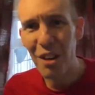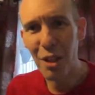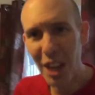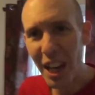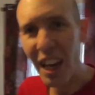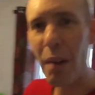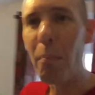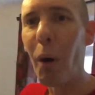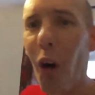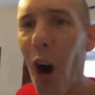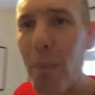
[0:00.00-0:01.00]
thinking
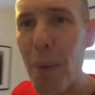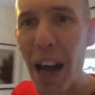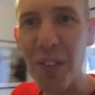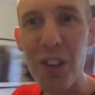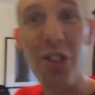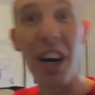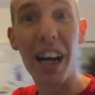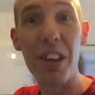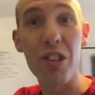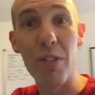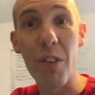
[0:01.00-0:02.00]
more about the
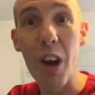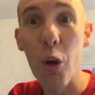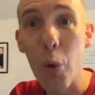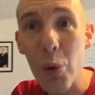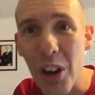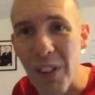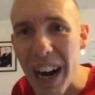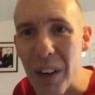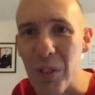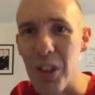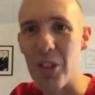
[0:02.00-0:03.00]
science of all
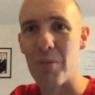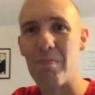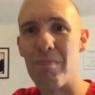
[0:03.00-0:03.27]
around us.